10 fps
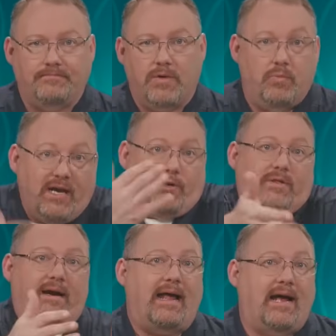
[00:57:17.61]
We can do that
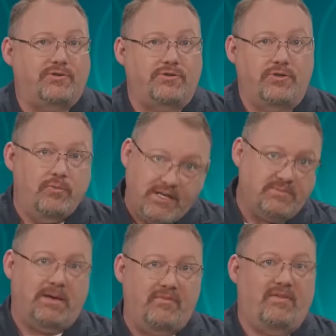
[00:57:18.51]
in Azure too. We can spin
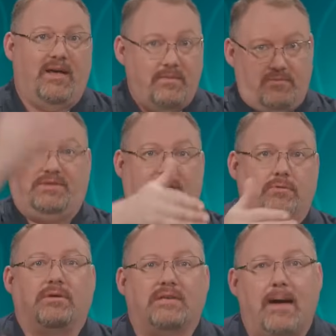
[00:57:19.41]
up a VM and run SQL
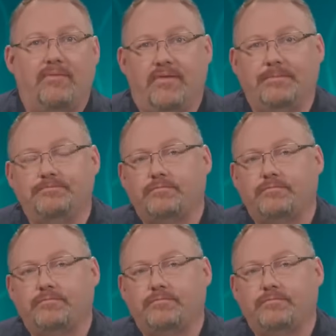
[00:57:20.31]
on top of it.